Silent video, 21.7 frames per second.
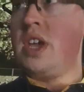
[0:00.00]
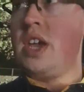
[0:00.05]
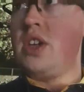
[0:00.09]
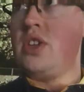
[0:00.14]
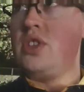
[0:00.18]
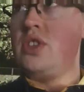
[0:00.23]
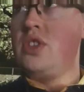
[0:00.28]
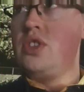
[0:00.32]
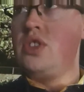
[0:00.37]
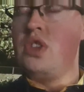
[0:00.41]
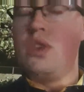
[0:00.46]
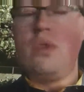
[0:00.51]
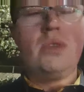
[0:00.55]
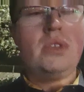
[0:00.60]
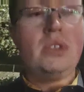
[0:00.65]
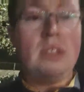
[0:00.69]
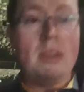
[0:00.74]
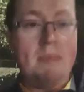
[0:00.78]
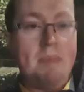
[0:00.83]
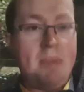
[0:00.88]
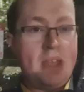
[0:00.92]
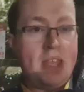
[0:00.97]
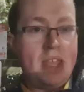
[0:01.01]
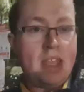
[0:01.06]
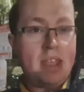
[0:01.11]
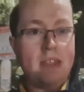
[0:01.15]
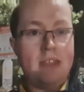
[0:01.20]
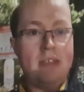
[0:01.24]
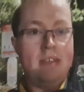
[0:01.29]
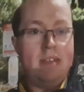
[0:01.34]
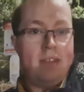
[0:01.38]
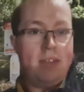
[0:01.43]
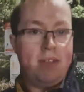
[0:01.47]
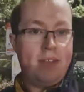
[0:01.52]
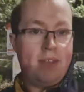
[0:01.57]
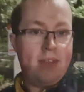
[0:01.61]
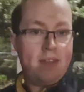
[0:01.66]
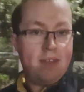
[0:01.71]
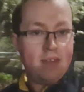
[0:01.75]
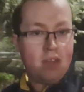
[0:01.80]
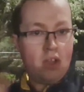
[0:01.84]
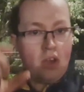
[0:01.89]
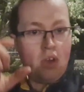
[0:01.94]
station used to be.
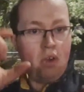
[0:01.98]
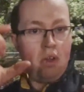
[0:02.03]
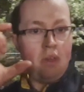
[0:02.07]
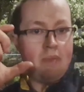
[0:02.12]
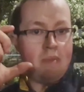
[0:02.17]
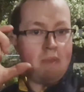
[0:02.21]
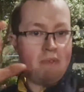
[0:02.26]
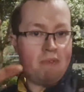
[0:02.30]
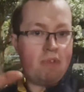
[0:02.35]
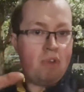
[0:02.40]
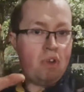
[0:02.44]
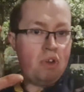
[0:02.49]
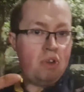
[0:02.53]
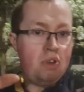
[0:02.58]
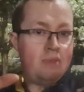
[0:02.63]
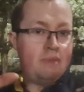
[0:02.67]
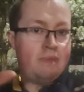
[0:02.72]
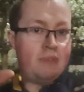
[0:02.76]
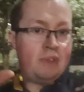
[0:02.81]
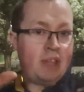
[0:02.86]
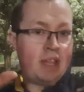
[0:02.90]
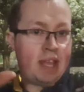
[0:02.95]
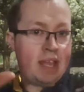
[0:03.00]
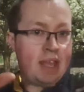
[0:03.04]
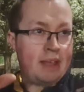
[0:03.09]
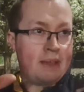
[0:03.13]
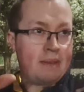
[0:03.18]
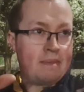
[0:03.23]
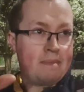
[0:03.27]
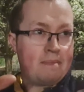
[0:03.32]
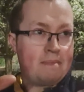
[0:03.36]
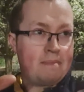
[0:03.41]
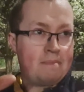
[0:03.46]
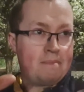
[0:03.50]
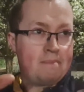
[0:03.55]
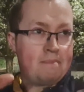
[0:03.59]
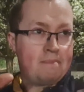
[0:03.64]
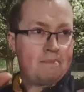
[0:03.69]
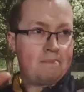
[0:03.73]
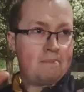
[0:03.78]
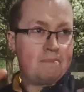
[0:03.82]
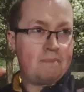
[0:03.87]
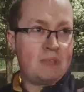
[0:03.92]
Hold my phone up for like
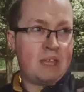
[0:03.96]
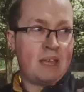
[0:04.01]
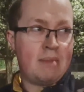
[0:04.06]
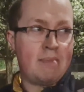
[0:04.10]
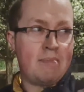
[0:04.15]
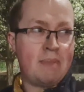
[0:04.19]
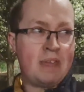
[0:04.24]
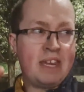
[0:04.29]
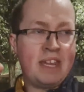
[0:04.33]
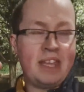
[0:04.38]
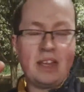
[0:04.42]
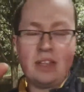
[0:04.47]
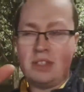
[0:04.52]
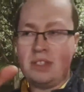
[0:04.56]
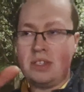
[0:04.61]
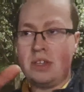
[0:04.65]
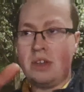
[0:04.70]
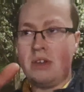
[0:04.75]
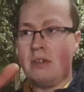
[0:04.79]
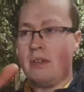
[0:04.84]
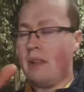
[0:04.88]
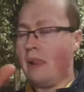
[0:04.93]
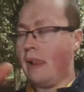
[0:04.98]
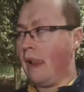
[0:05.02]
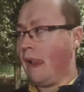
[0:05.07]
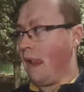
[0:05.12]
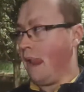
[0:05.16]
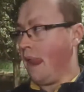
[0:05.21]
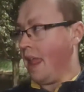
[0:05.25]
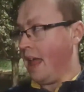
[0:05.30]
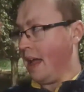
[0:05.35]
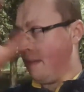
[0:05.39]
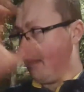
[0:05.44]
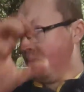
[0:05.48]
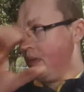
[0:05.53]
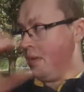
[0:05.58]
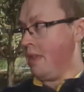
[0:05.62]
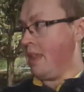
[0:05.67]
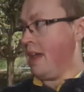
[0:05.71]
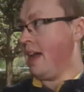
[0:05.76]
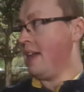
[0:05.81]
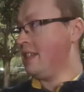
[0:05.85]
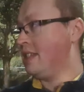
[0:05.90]
a minute or two and
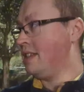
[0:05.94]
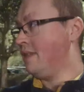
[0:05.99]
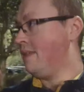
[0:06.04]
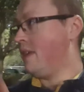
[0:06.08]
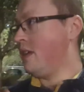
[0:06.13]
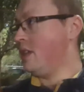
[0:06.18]
put that into